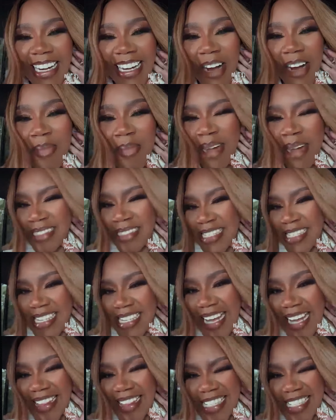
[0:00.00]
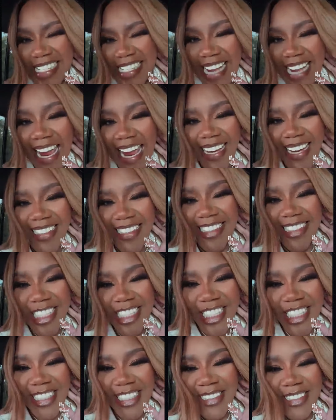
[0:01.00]
About to take the
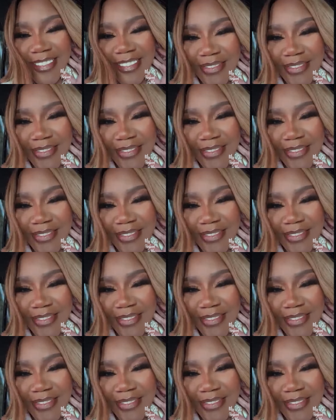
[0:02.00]
stage.